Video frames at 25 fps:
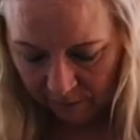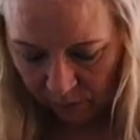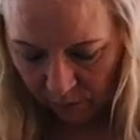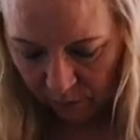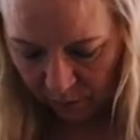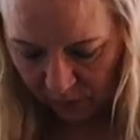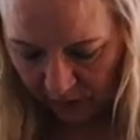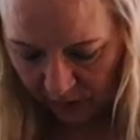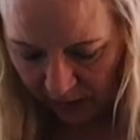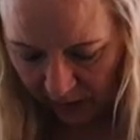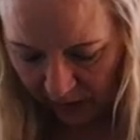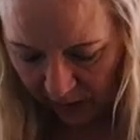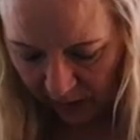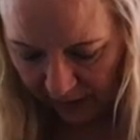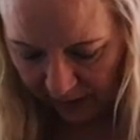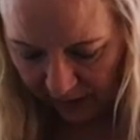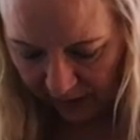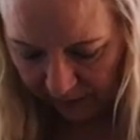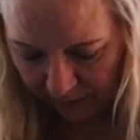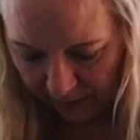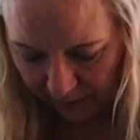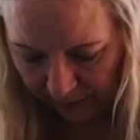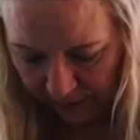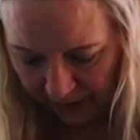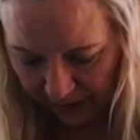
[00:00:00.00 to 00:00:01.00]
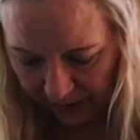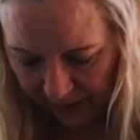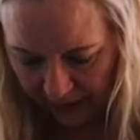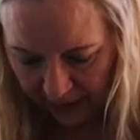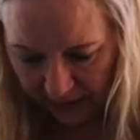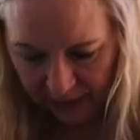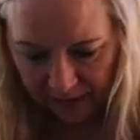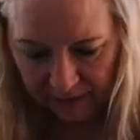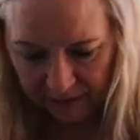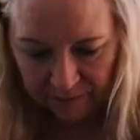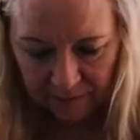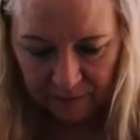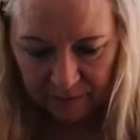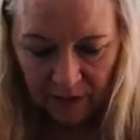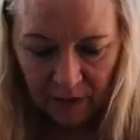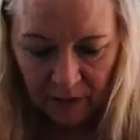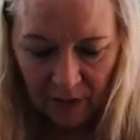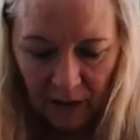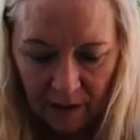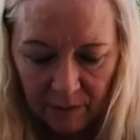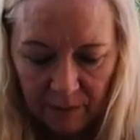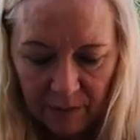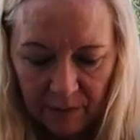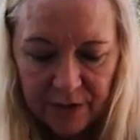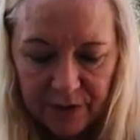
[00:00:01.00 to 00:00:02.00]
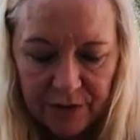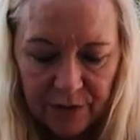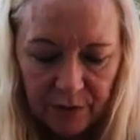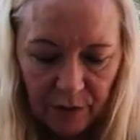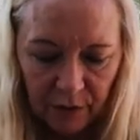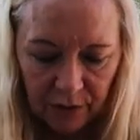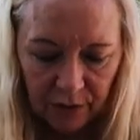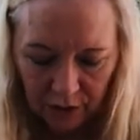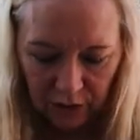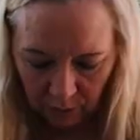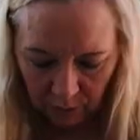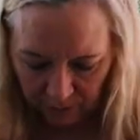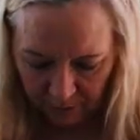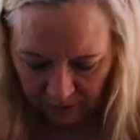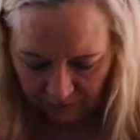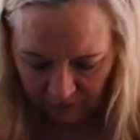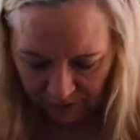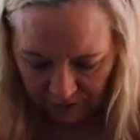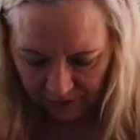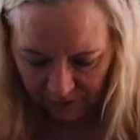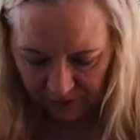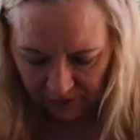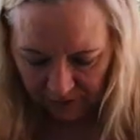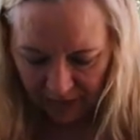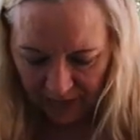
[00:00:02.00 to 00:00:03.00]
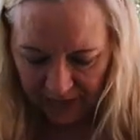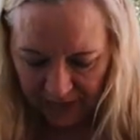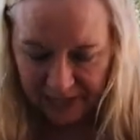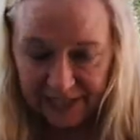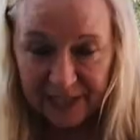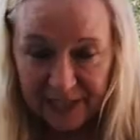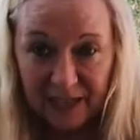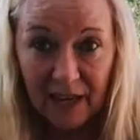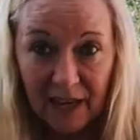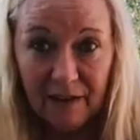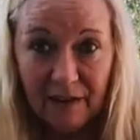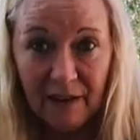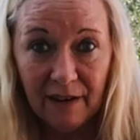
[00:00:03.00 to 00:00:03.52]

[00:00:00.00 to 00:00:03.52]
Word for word: We're gonna line up the pan. I'm gonna do a little bit of every, like I said,